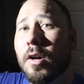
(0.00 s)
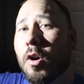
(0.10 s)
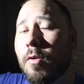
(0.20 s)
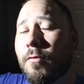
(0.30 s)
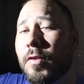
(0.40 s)

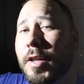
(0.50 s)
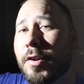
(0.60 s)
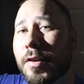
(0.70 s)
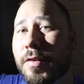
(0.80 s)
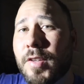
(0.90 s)
Hopefully
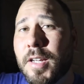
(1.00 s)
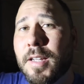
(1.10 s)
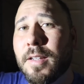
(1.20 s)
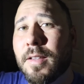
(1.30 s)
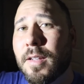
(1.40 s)
you're
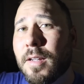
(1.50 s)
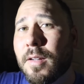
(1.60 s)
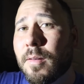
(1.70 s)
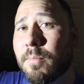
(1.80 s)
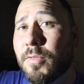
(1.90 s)
digging
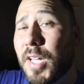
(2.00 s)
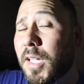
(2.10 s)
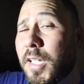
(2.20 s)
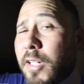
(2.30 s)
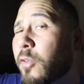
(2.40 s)
the
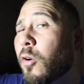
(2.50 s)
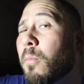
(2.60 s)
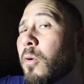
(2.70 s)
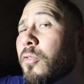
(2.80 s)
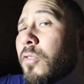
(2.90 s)
daily or
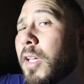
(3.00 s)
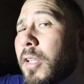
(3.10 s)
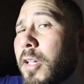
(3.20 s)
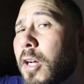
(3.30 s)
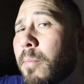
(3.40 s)
almost
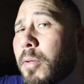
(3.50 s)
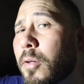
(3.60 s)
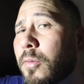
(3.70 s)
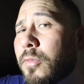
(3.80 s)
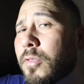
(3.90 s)
daily
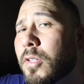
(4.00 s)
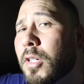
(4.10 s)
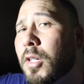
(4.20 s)
uploads.